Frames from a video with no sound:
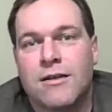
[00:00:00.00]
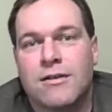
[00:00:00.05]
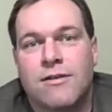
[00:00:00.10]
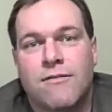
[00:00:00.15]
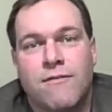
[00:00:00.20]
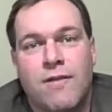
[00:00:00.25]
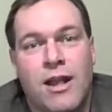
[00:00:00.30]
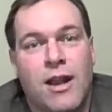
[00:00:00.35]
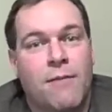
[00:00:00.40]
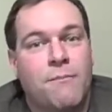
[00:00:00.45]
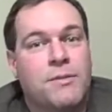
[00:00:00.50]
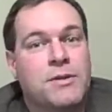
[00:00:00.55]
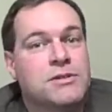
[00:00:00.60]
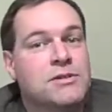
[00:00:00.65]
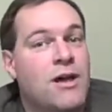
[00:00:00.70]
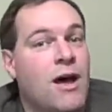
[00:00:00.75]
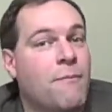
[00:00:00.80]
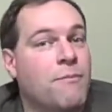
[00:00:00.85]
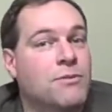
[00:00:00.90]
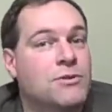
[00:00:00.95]
develop
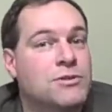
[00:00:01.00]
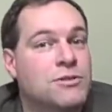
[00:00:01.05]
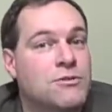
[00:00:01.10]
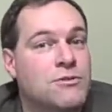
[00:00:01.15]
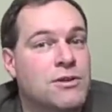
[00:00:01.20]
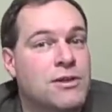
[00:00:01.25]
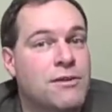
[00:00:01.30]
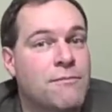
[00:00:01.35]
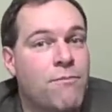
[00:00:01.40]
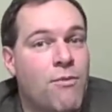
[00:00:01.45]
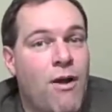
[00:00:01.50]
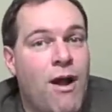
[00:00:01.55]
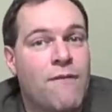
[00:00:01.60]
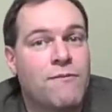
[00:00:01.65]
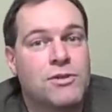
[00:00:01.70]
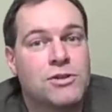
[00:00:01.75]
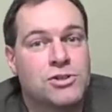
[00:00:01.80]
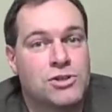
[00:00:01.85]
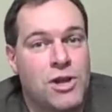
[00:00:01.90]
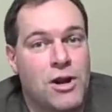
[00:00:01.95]
his opportunity and
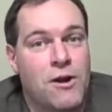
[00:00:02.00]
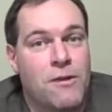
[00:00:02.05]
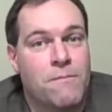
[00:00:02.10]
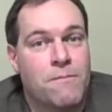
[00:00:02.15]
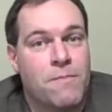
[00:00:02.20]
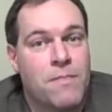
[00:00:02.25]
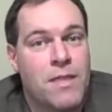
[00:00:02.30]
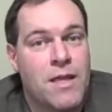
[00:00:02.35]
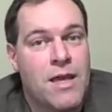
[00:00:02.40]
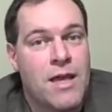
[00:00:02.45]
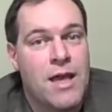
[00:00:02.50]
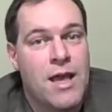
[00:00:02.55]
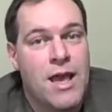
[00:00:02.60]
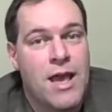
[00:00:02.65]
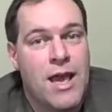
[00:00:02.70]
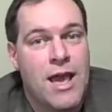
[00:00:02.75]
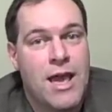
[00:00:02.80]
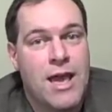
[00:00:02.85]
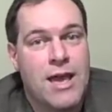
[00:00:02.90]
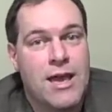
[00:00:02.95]
profit share,
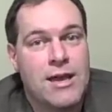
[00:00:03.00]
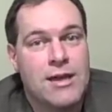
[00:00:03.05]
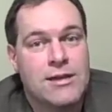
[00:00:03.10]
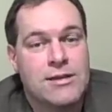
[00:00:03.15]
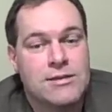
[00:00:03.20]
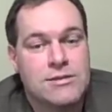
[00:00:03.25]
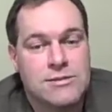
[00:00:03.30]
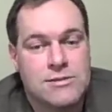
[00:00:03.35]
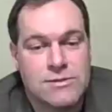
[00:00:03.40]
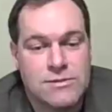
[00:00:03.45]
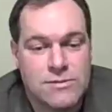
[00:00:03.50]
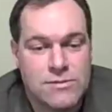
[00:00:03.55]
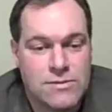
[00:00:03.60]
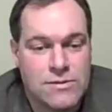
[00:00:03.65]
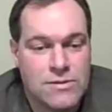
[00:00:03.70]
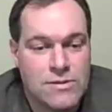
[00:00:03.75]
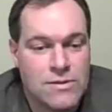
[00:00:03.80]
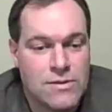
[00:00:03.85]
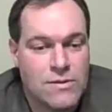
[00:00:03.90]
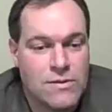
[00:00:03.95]
and
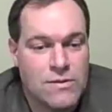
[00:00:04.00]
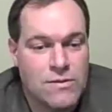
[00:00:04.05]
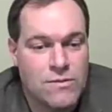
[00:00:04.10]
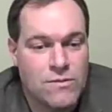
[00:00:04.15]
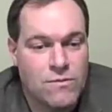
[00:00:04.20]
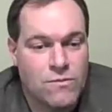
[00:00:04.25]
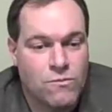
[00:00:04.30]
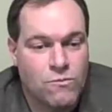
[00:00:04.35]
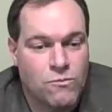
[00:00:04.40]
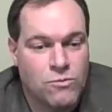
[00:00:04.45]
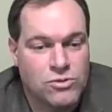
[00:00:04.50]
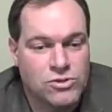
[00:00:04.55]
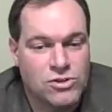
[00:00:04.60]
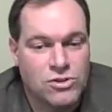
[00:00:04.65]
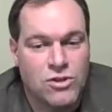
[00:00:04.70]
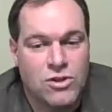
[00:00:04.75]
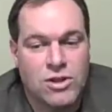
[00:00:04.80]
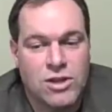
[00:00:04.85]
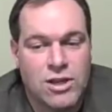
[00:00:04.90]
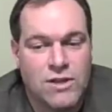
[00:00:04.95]
was
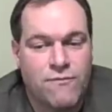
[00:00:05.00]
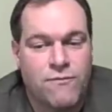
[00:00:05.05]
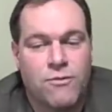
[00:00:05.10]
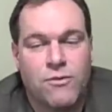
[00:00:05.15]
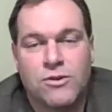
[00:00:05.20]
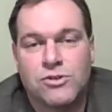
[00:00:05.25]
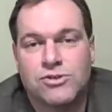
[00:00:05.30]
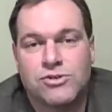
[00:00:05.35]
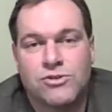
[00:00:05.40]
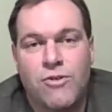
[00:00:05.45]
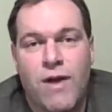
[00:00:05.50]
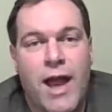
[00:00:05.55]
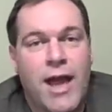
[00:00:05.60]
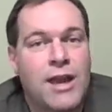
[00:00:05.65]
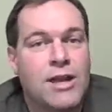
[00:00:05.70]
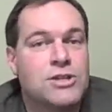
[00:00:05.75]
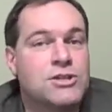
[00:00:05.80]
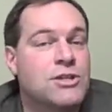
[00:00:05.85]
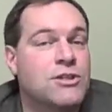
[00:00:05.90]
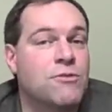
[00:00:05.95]
looking for a
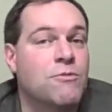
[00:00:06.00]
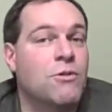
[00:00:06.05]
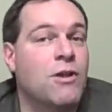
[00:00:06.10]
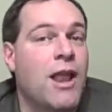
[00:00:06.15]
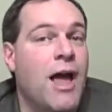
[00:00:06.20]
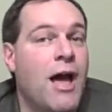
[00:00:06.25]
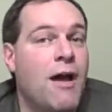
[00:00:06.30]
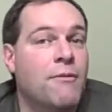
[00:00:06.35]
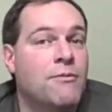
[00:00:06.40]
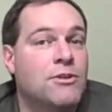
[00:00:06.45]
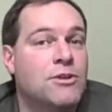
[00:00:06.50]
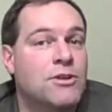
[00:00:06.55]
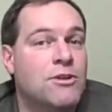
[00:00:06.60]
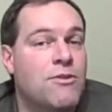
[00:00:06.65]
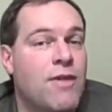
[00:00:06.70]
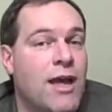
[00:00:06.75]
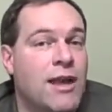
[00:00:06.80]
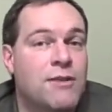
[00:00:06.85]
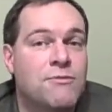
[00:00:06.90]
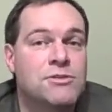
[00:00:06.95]
strategy that would allow him to do
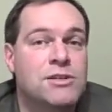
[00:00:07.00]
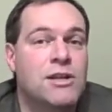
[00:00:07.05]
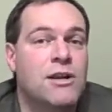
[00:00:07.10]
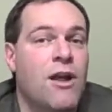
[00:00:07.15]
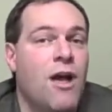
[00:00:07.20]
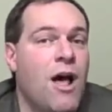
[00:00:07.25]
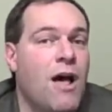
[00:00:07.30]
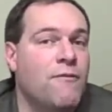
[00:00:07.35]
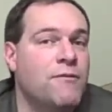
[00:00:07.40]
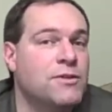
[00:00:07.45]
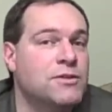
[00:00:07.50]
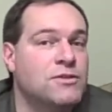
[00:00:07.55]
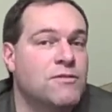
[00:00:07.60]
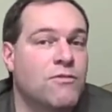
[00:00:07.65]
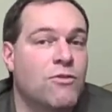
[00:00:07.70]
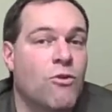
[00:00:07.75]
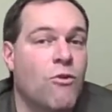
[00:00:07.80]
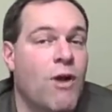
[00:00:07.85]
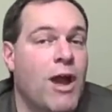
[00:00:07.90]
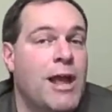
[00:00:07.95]
that. And he was in an office
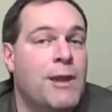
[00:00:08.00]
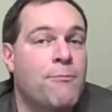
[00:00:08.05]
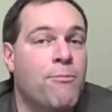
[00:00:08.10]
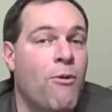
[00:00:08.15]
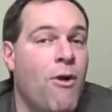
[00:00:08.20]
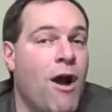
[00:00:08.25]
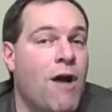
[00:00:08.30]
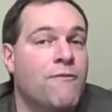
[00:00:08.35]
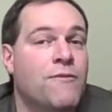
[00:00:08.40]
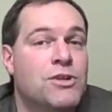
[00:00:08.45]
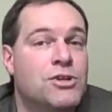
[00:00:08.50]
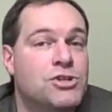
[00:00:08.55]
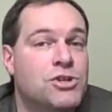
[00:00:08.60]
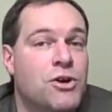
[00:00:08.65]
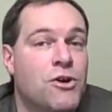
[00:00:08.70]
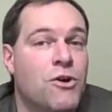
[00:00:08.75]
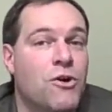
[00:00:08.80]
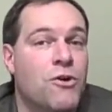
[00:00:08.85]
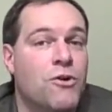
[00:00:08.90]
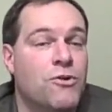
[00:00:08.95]
of great profit
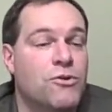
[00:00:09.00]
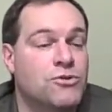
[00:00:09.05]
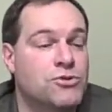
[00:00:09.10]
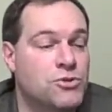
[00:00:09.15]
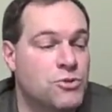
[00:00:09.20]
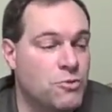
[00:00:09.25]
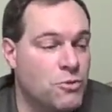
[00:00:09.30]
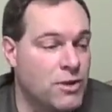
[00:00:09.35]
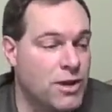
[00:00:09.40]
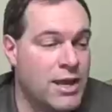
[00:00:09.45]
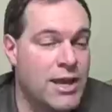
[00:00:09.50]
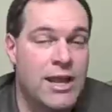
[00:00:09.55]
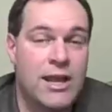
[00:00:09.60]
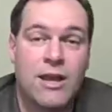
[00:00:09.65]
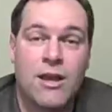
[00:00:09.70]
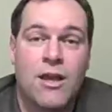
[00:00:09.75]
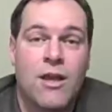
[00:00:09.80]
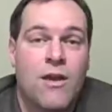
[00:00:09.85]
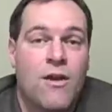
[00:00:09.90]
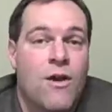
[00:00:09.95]
share earners who were
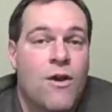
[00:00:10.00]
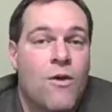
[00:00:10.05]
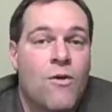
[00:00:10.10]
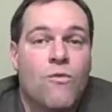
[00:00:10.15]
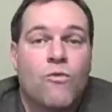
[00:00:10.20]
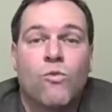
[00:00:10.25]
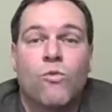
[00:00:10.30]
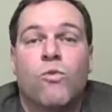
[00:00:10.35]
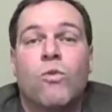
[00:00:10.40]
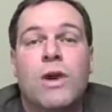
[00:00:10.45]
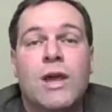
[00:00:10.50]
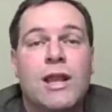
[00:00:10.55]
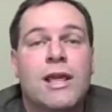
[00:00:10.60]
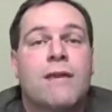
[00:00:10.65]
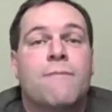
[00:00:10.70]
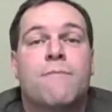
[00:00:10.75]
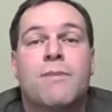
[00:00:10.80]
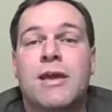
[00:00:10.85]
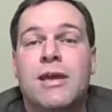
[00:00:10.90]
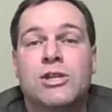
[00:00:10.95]
getting
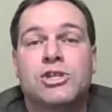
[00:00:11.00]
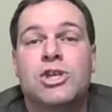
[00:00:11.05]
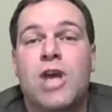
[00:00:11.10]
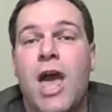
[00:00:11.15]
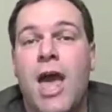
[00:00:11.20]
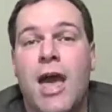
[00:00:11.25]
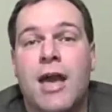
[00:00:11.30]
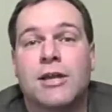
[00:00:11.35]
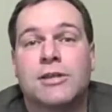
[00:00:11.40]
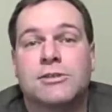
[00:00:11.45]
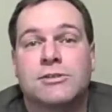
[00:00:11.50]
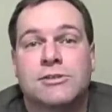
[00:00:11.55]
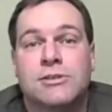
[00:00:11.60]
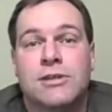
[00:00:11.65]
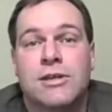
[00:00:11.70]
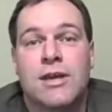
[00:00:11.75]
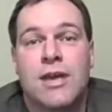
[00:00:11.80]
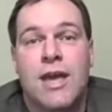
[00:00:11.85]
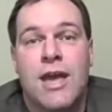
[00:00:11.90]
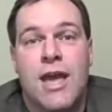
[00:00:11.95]
really big checks.
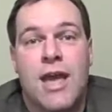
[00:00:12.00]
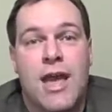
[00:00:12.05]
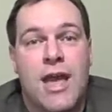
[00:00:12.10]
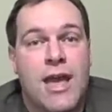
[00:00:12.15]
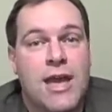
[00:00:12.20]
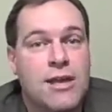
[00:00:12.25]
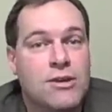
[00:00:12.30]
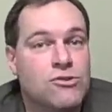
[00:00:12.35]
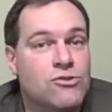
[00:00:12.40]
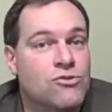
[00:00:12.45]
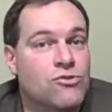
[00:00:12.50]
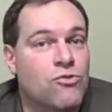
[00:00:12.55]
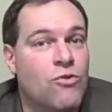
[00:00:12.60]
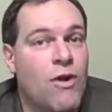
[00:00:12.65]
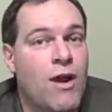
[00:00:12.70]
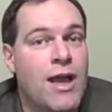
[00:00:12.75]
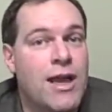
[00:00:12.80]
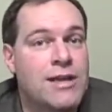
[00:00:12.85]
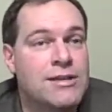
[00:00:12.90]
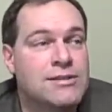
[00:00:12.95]
And
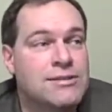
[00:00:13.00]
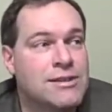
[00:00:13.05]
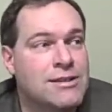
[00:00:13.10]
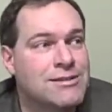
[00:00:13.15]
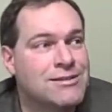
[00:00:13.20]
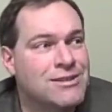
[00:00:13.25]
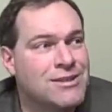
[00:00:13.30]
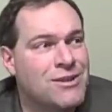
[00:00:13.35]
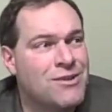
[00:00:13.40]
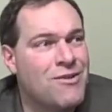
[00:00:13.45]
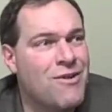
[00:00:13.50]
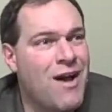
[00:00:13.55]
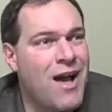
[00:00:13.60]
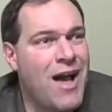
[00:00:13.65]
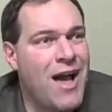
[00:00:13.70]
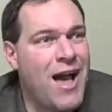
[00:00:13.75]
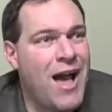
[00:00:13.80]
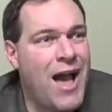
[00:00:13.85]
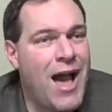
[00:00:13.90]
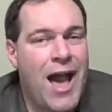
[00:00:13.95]
Trey said,
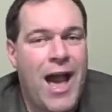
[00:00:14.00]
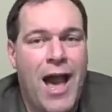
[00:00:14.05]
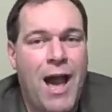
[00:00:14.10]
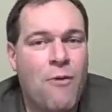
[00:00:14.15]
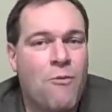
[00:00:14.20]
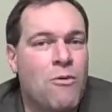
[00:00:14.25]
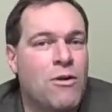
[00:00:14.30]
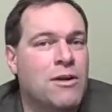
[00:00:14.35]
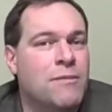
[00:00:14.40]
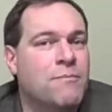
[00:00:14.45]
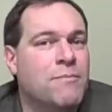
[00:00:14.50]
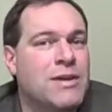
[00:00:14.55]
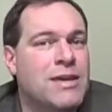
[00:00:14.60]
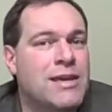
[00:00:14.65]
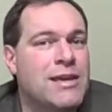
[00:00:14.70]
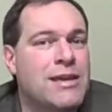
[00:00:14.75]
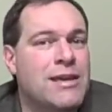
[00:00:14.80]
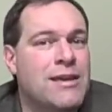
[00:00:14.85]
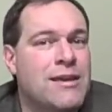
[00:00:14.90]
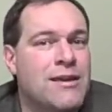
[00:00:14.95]
I want to
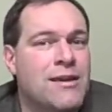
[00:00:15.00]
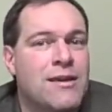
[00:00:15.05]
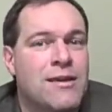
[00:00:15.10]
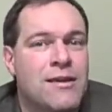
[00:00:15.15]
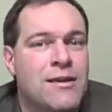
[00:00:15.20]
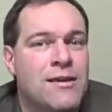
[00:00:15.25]
be